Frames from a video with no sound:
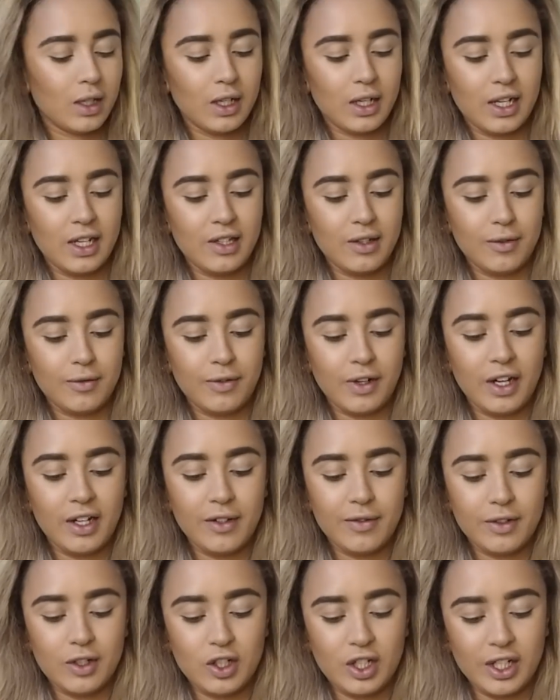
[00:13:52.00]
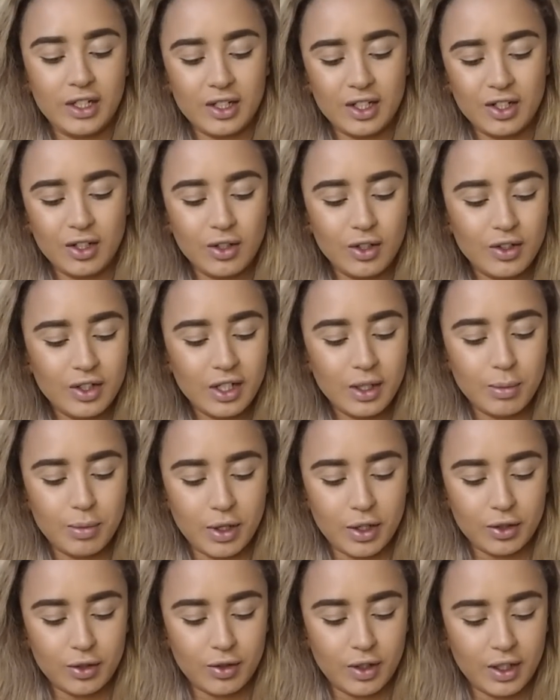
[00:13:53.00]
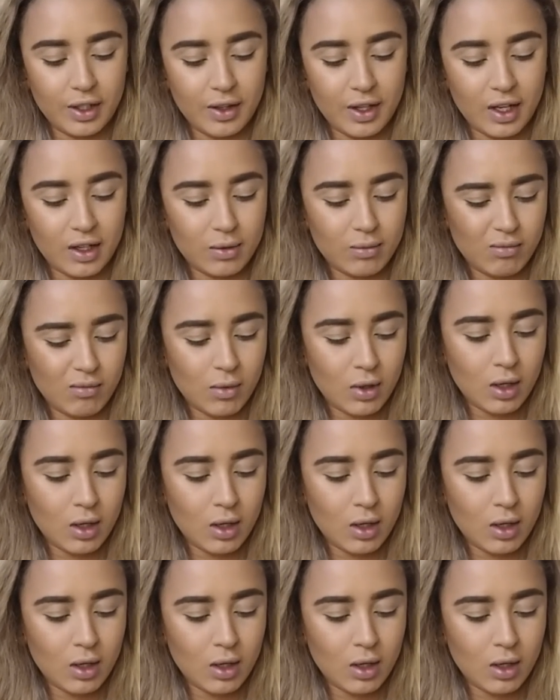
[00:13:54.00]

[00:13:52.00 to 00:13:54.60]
And then finally for the cheeks, I don't use any blush or anything.